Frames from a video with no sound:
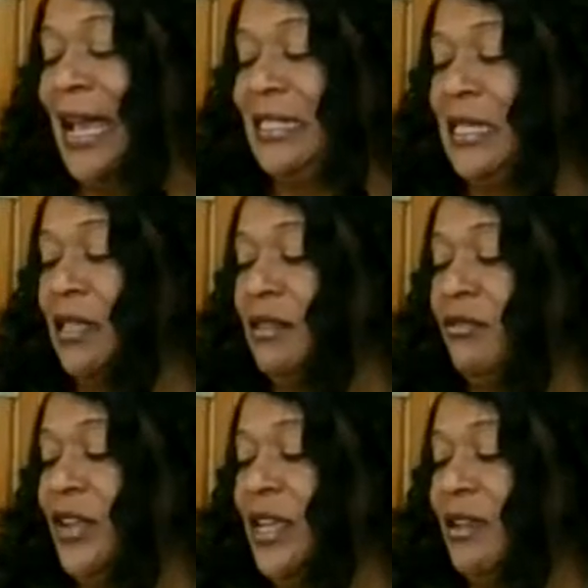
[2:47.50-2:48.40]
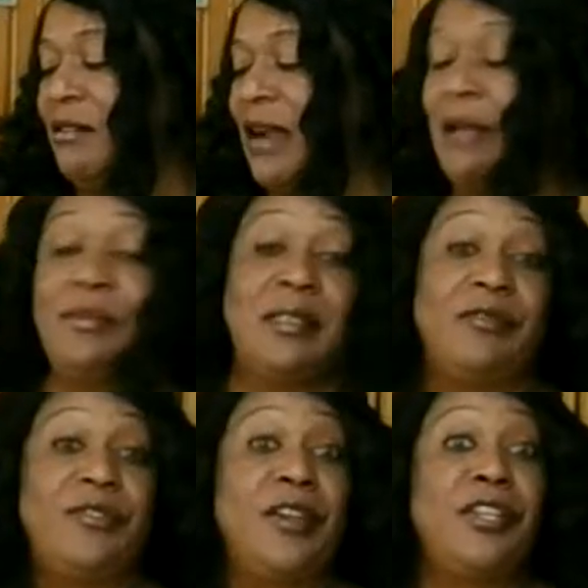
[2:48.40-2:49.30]
has 3 grams
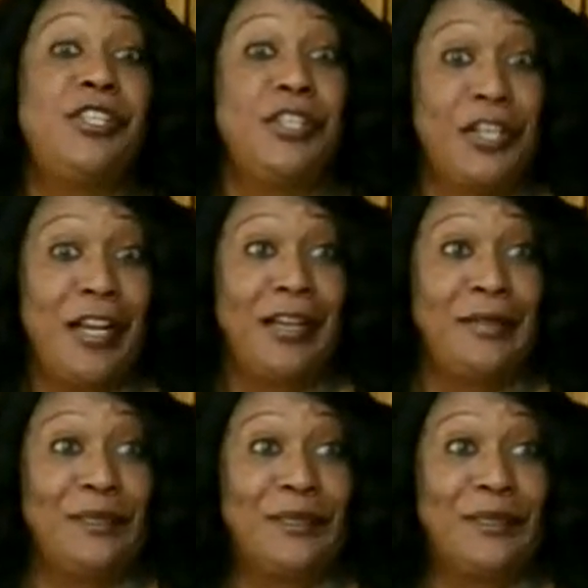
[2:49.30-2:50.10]
of sugar.